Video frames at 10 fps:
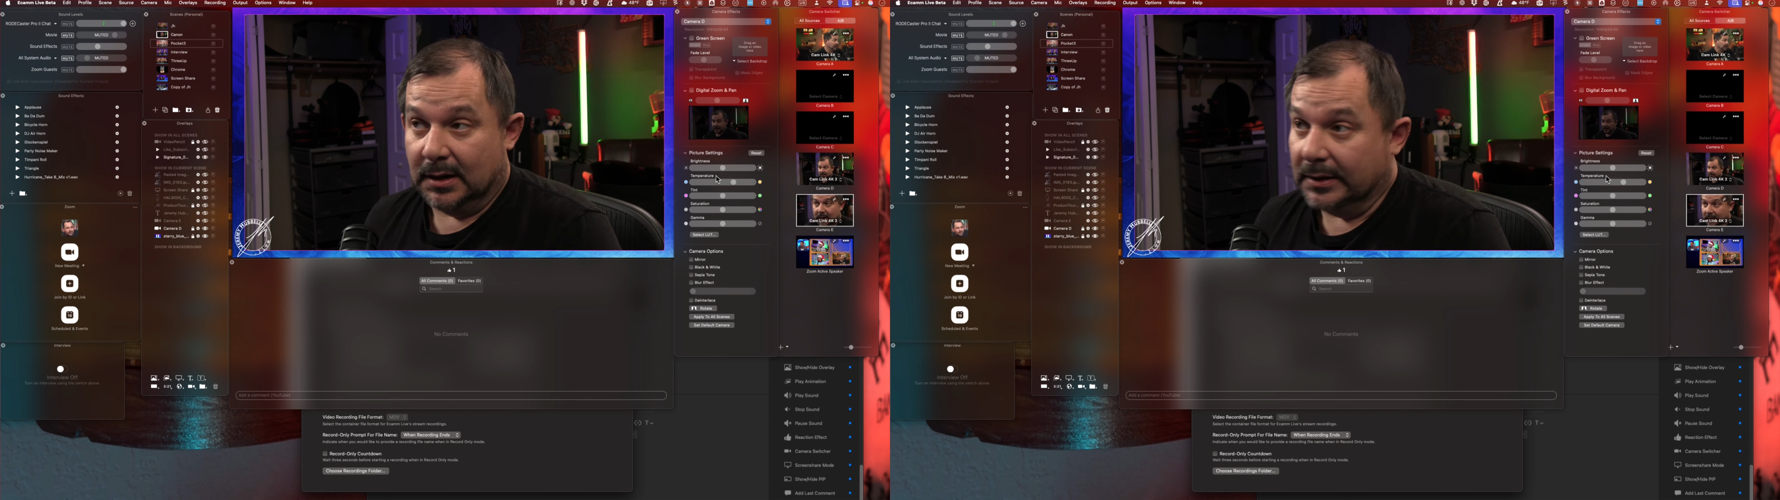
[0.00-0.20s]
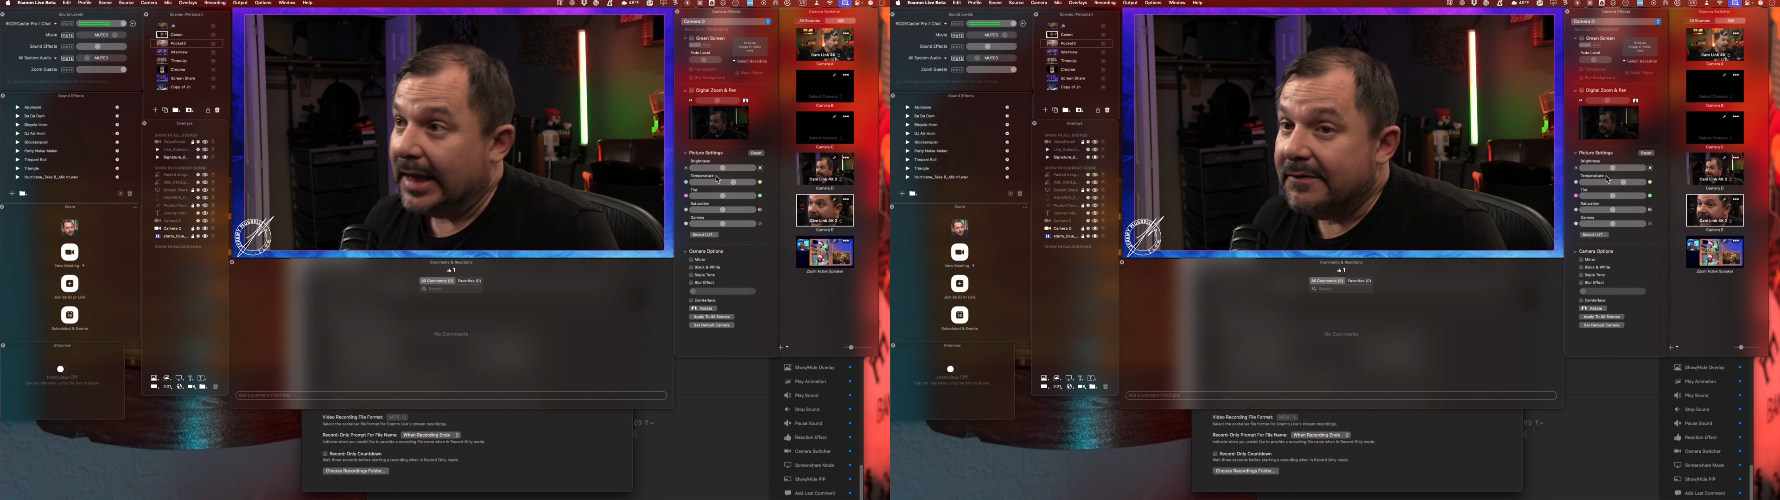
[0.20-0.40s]

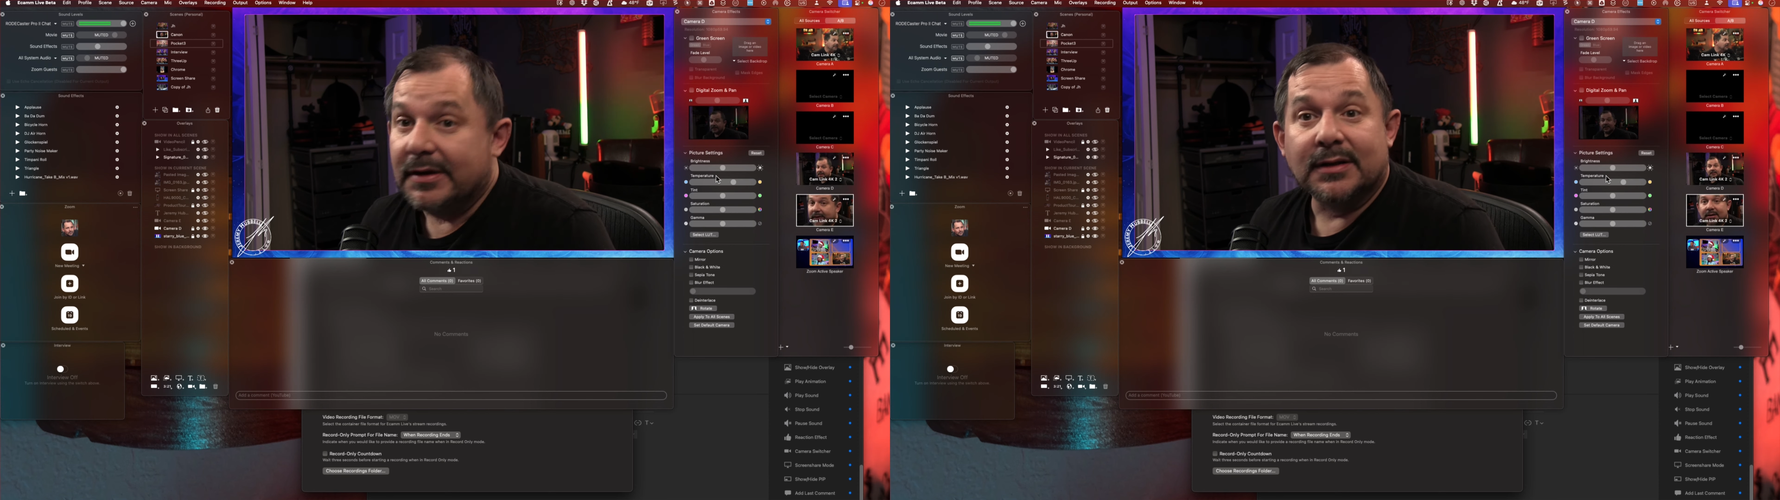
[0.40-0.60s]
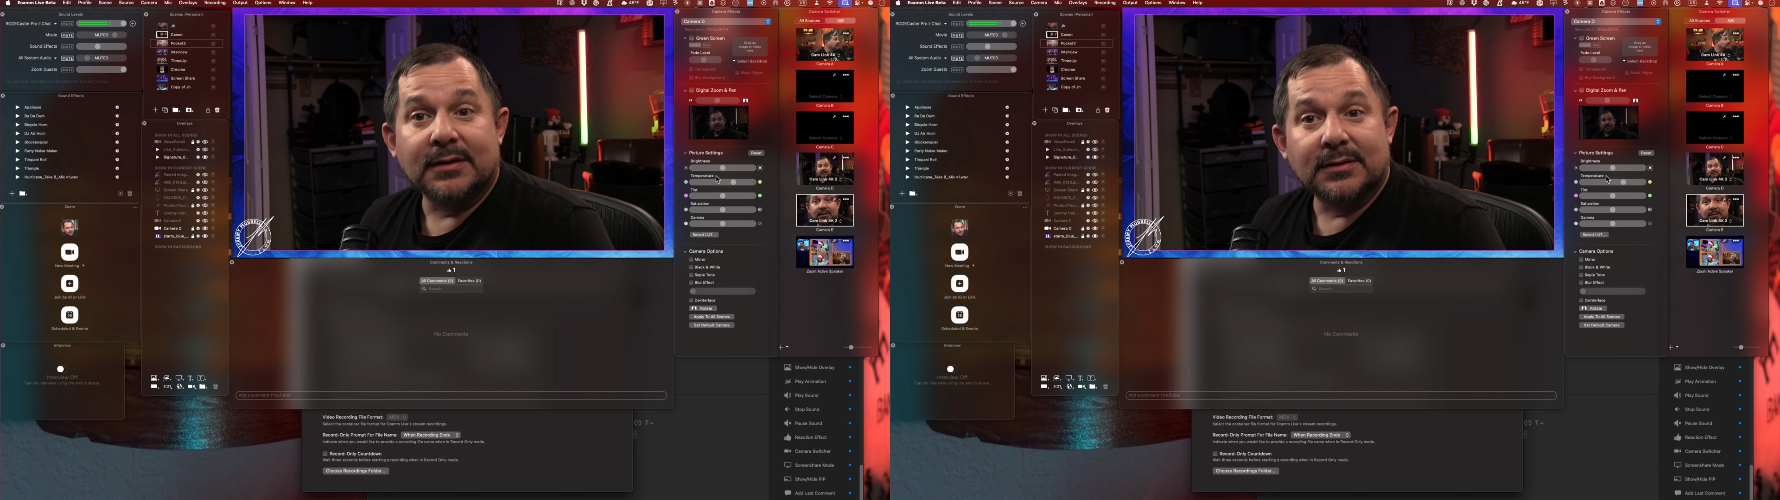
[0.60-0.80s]

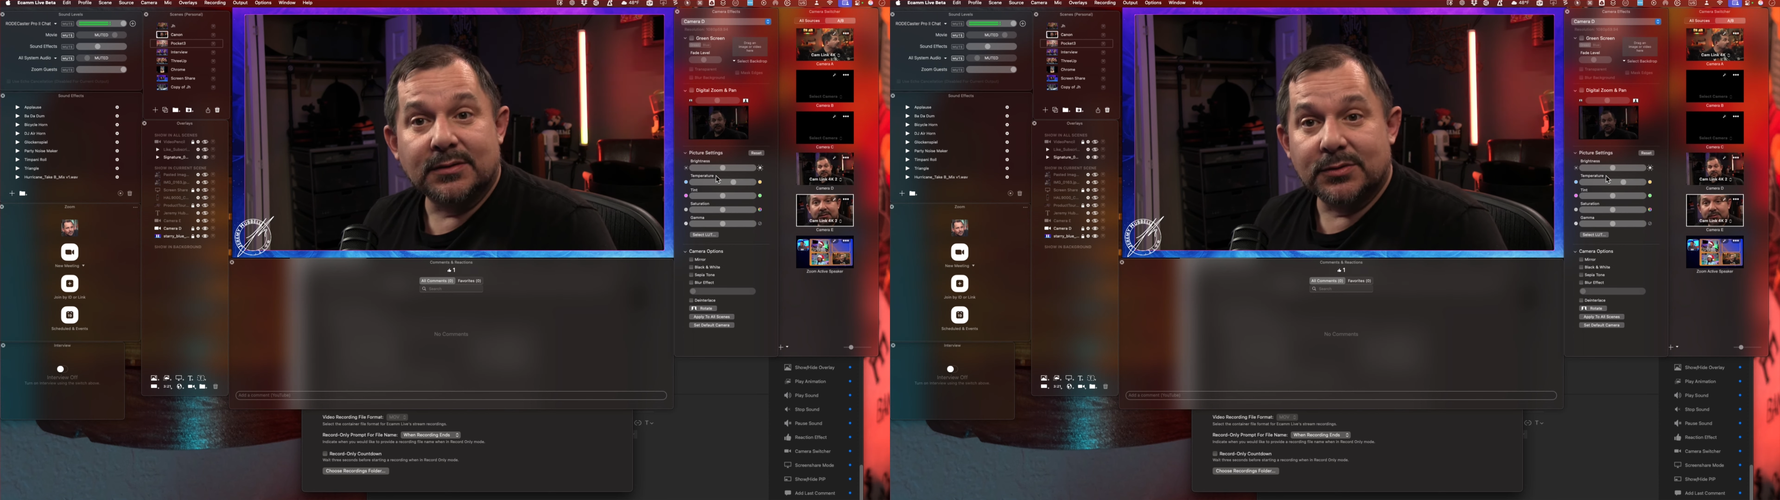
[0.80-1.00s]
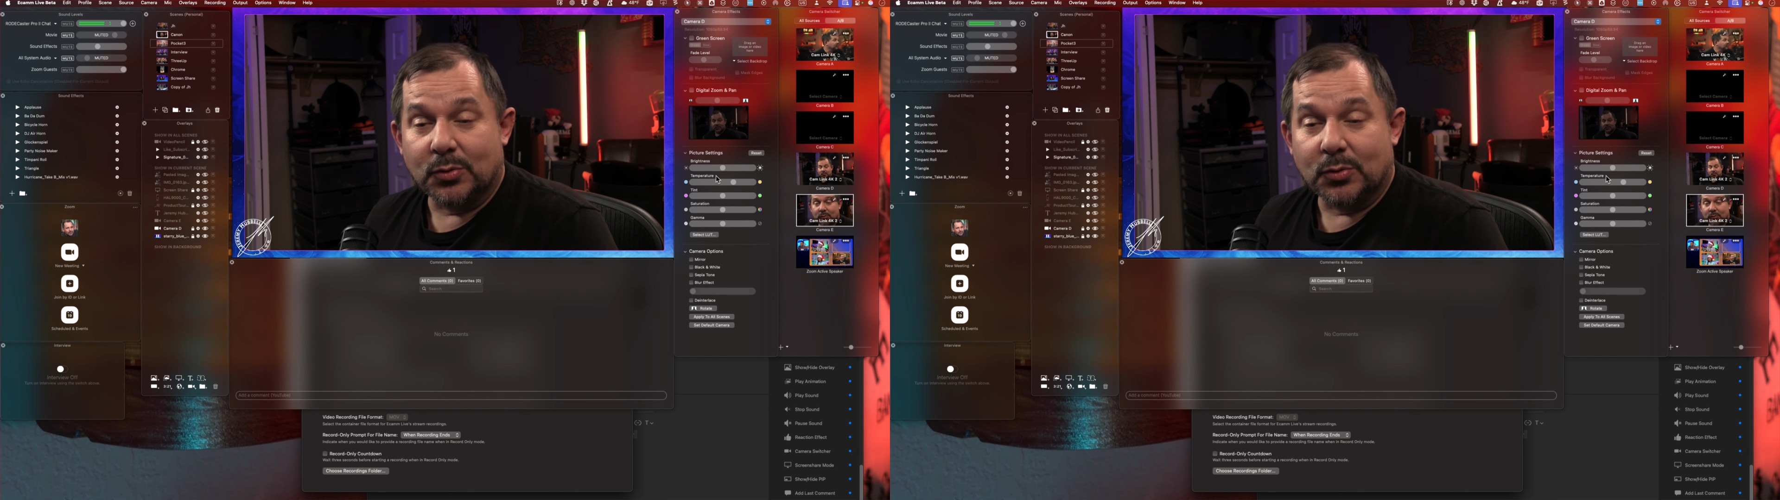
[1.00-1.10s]
11,